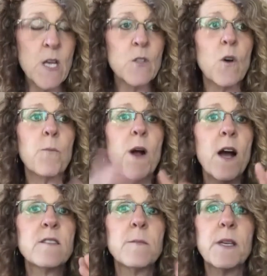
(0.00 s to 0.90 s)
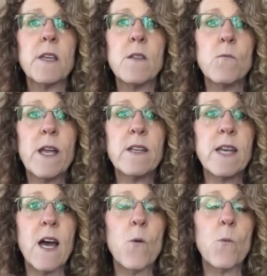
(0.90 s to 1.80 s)
So approximately right
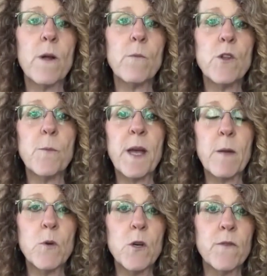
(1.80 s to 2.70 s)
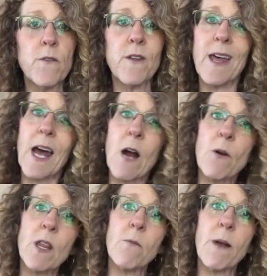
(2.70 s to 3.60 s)
now, when you pay a mover for that
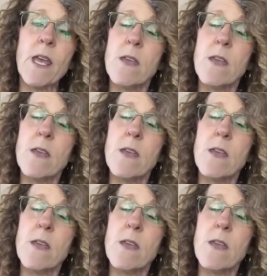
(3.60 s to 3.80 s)
hourly rate,